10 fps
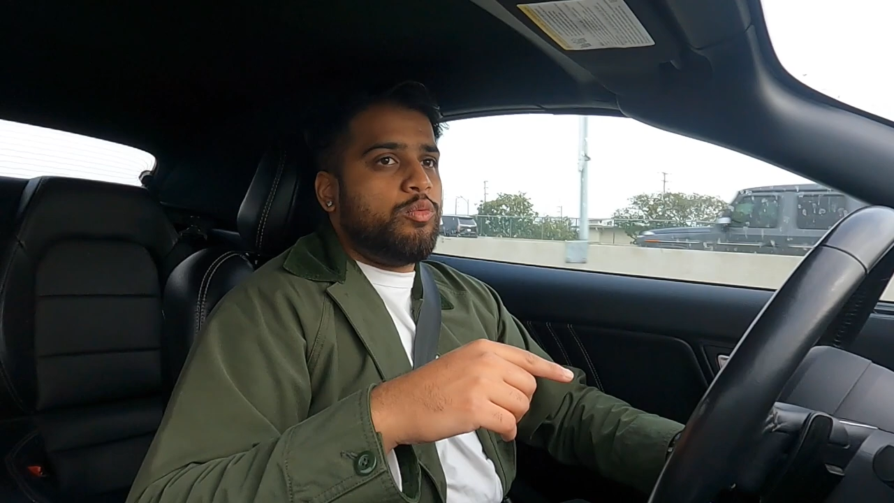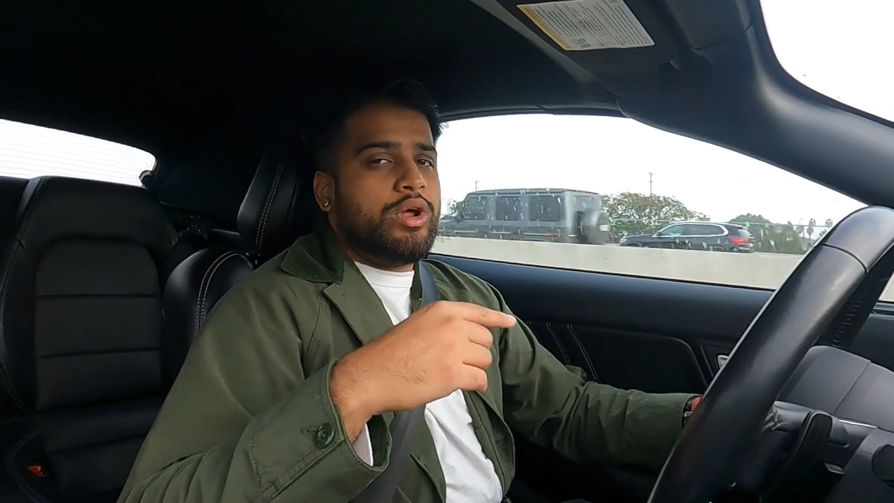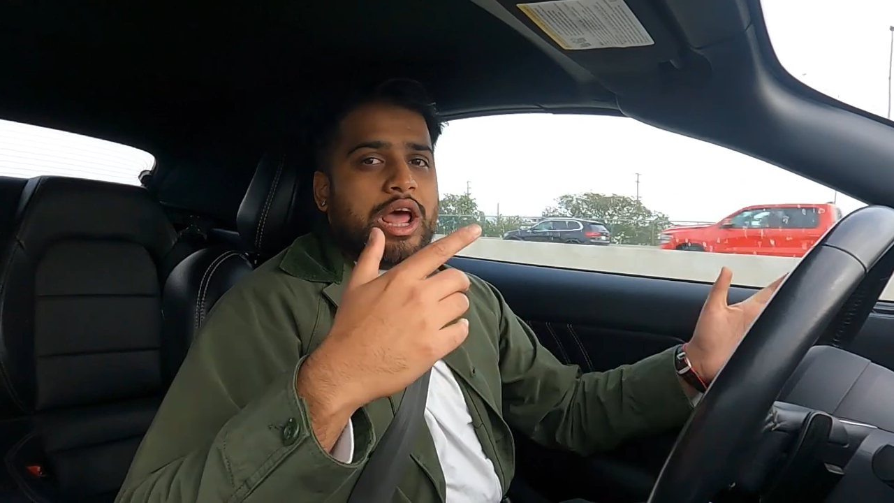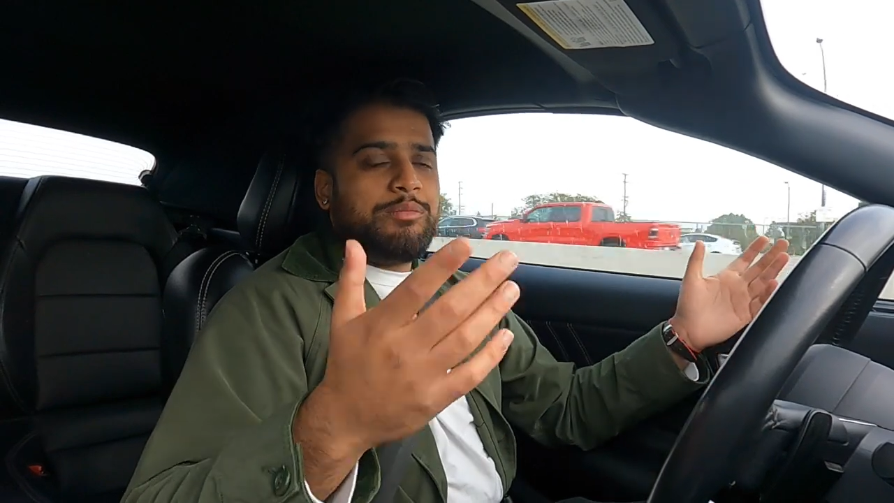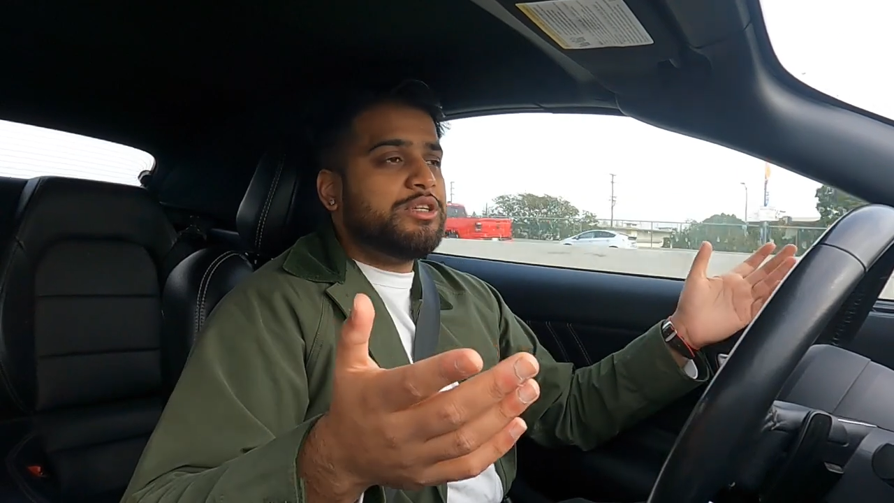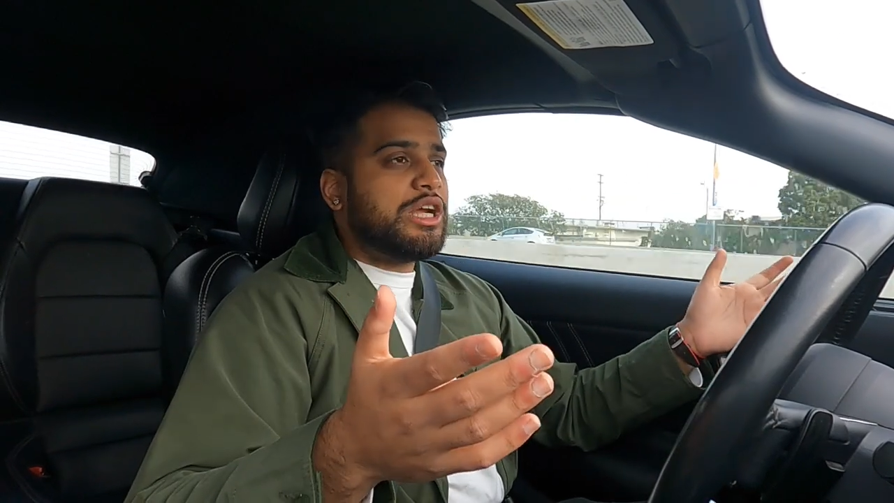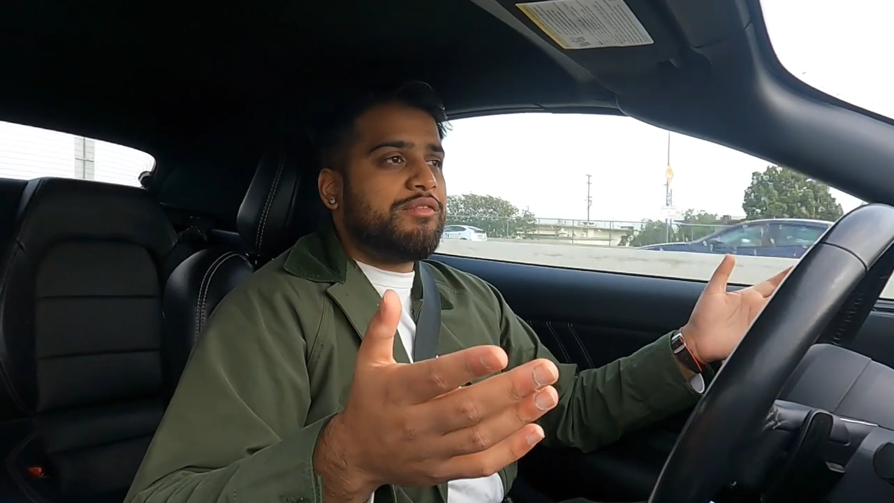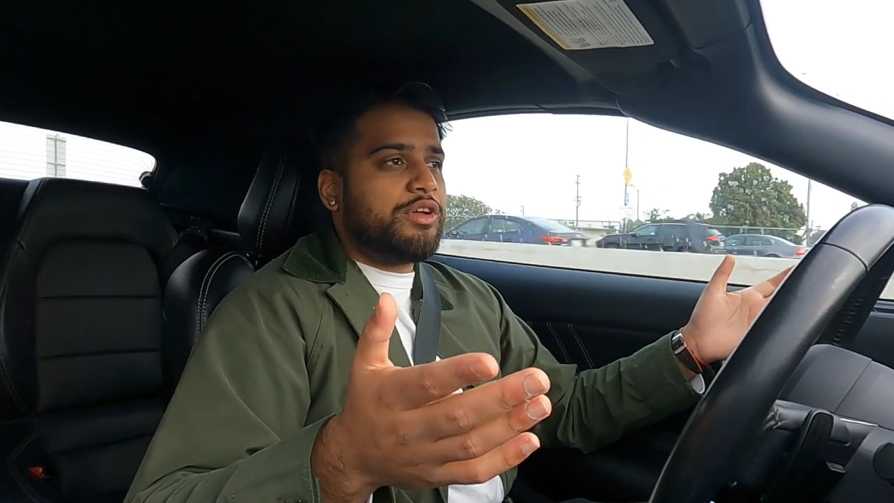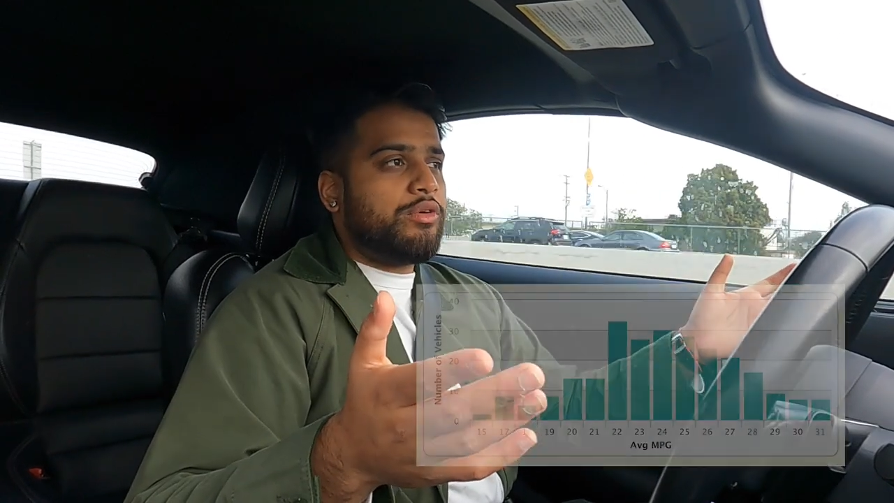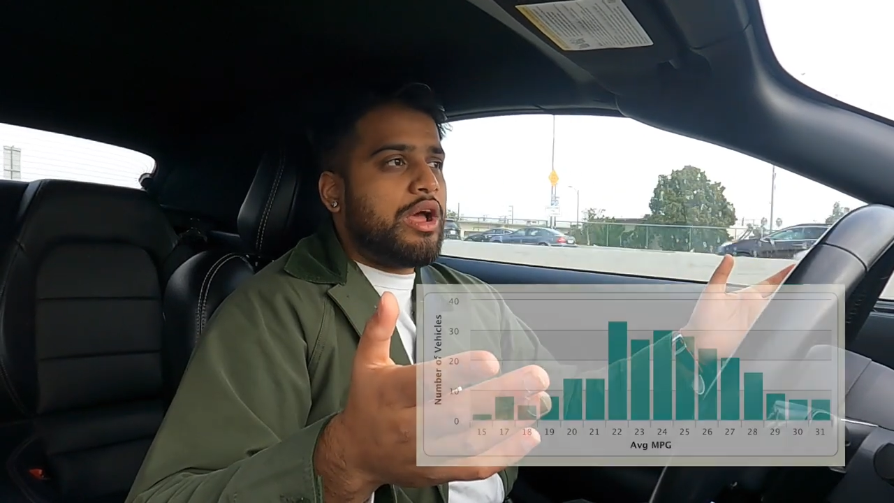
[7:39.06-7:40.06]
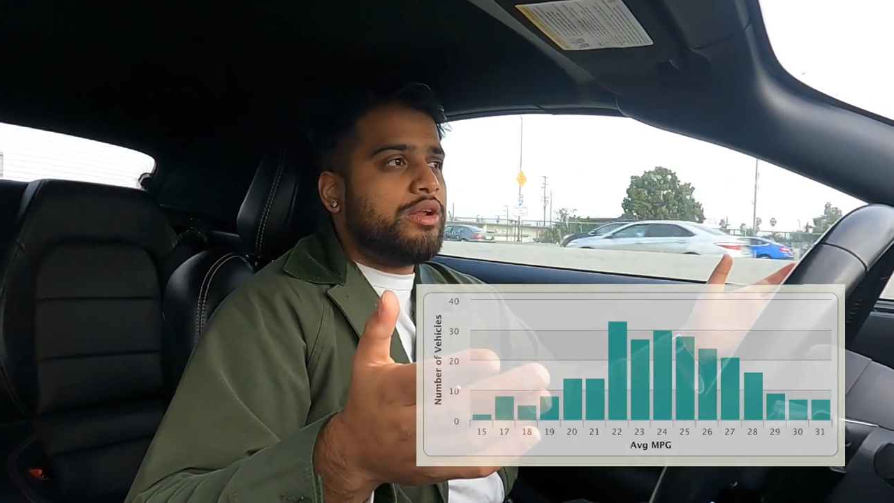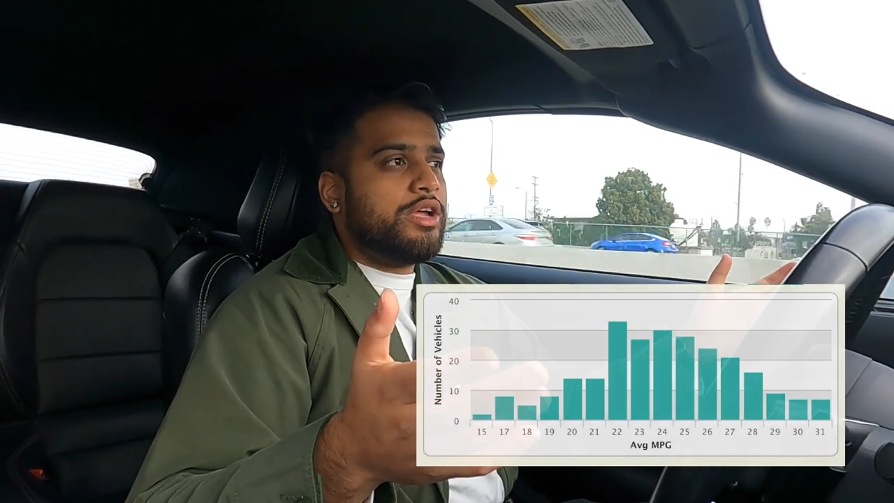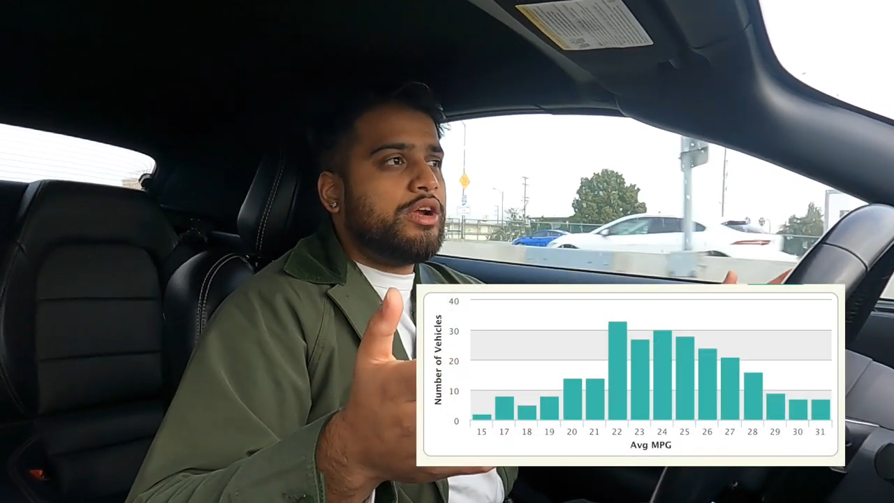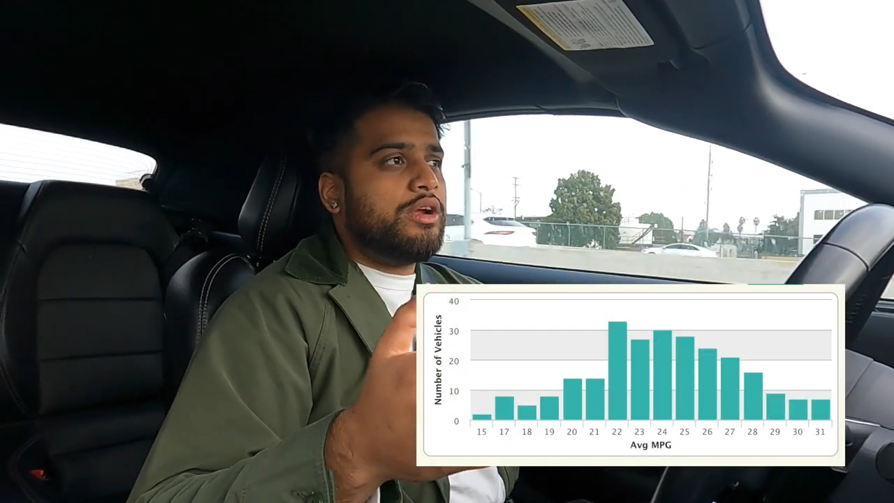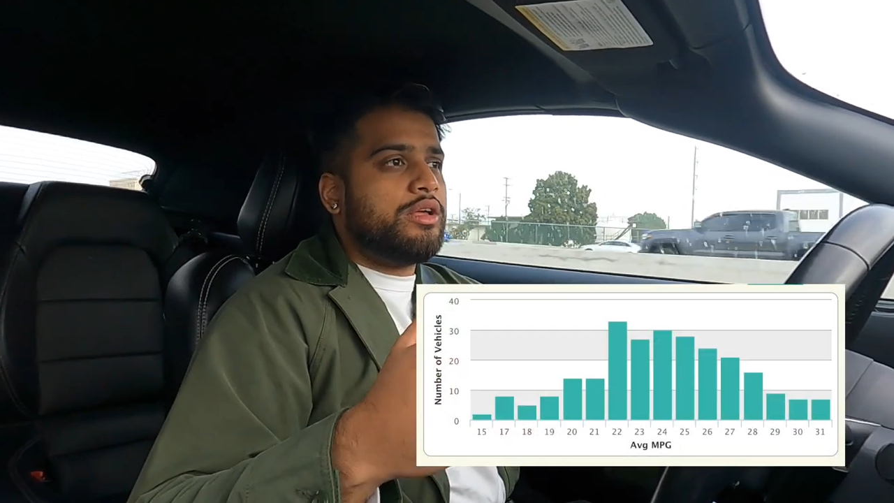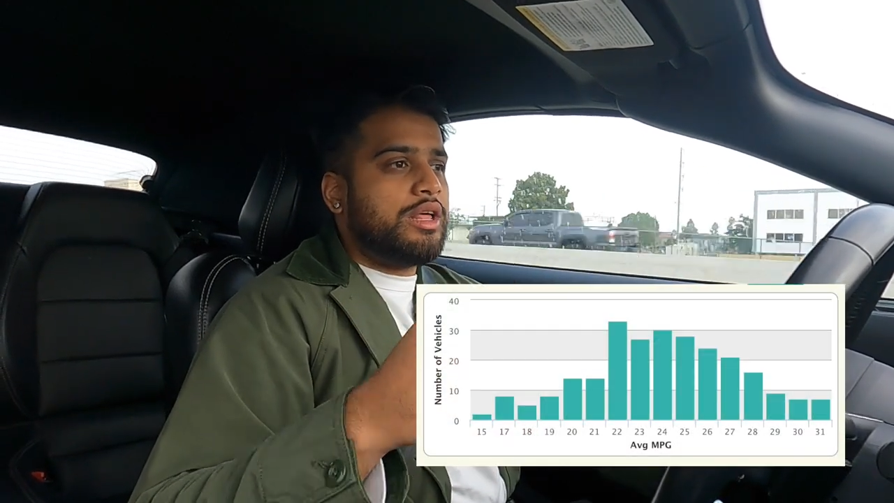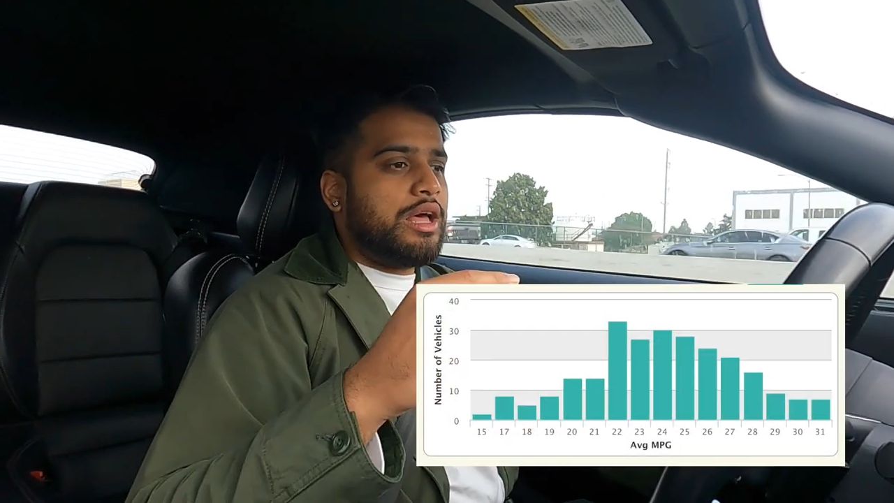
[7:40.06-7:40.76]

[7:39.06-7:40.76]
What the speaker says: When I've been driving around here,